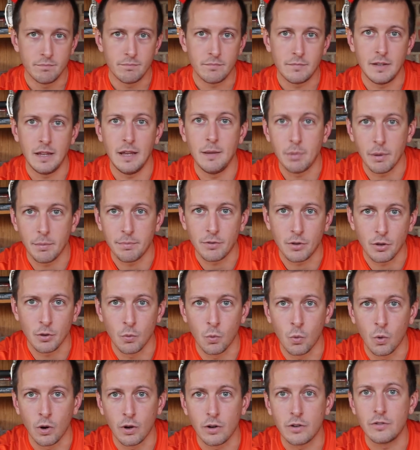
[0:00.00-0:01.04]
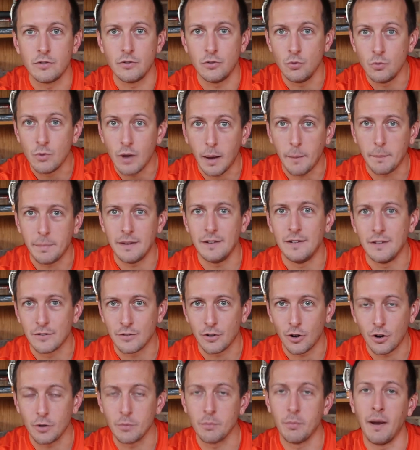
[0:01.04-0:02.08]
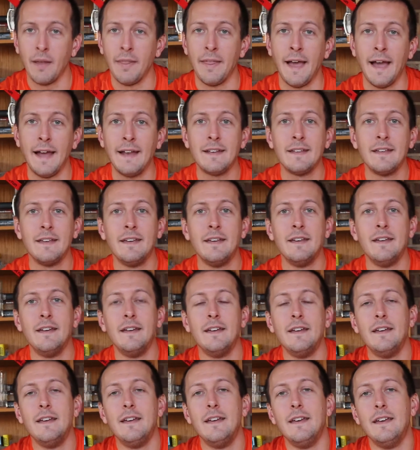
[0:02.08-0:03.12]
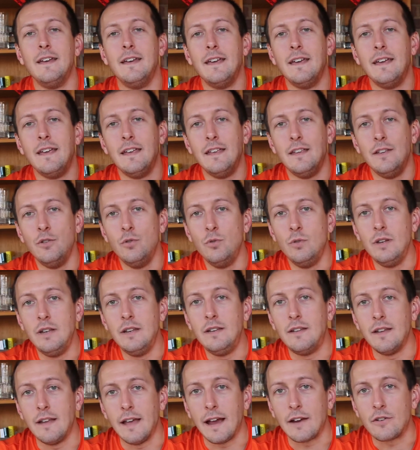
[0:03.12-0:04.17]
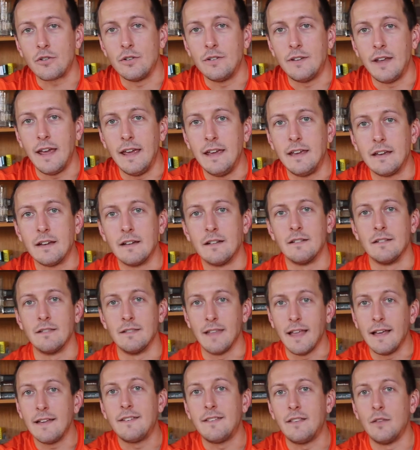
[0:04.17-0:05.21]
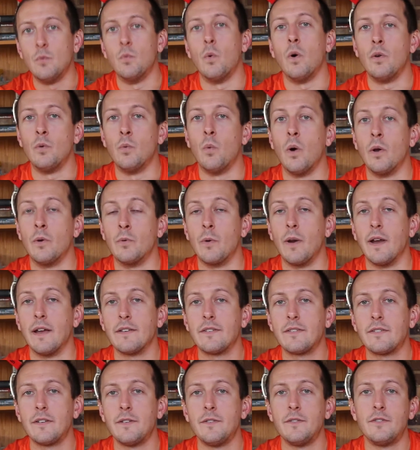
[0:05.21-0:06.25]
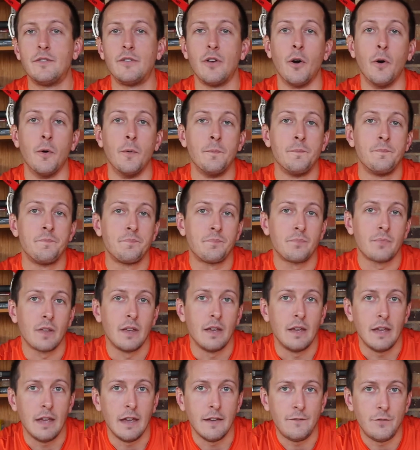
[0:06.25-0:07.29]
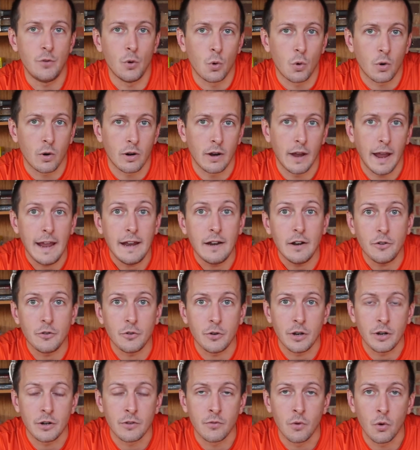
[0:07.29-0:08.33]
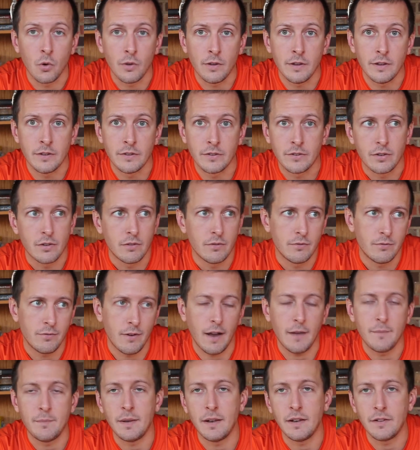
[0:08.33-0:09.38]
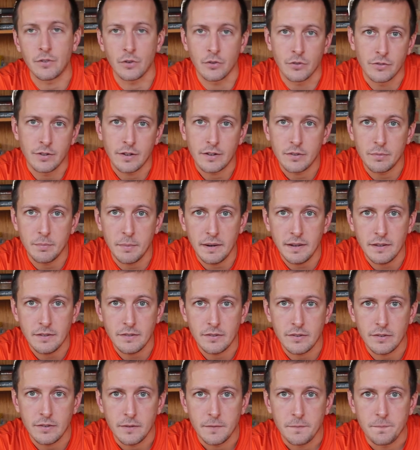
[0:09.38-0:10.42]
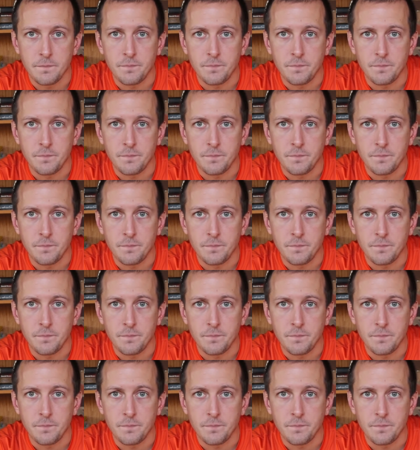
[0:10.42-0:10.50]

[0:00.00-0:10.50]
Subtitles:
keep up the good work. Do not be disheartened by that. You need to actually take less than 1-to-1 rest. So if your 800 interval is 5 minutes or 6 minutes,